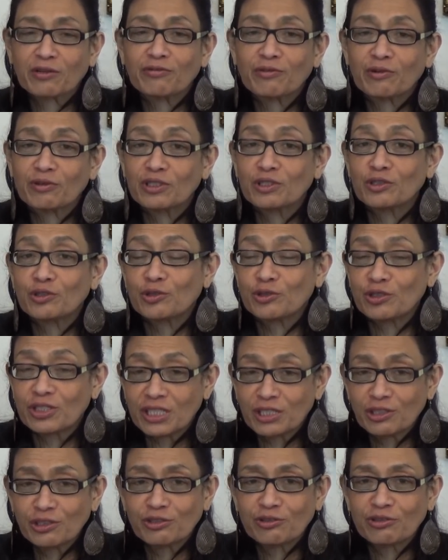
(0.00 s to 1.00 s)
for the
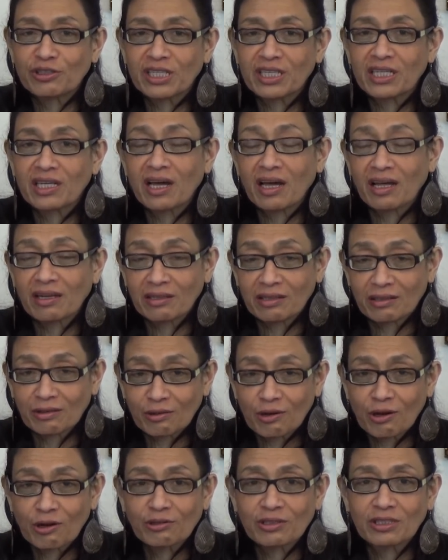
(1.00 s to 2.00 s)
judiciary and the
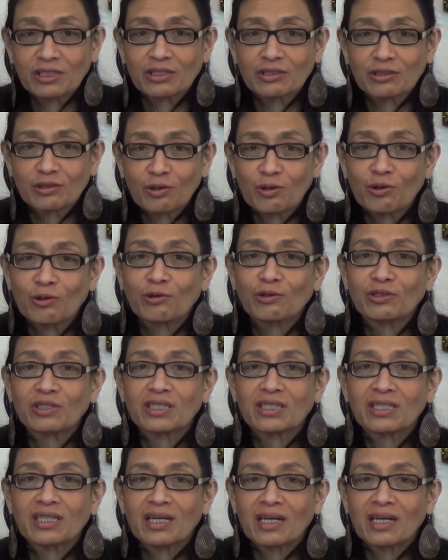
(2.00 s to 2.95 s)
coroner's court,